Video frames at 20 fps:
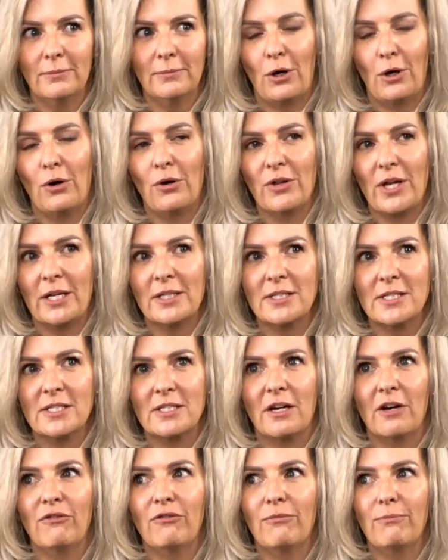all that
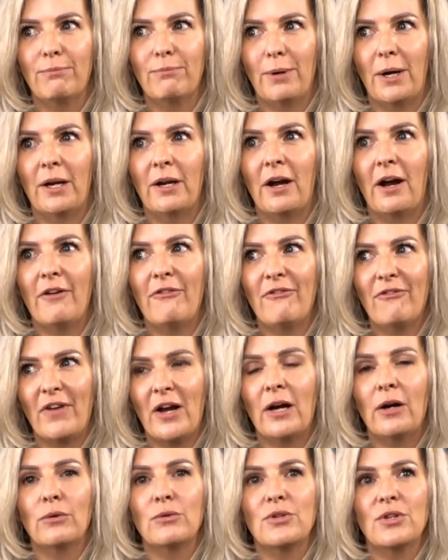stuff, but I
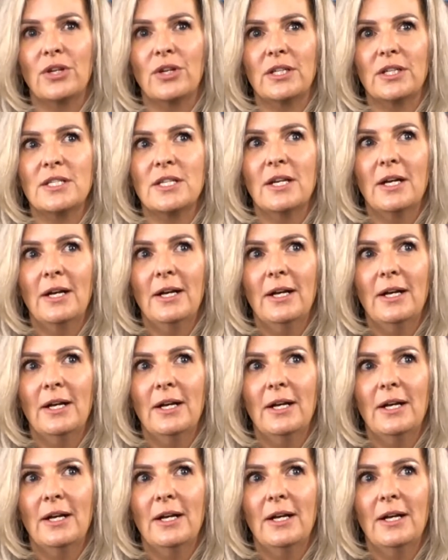found that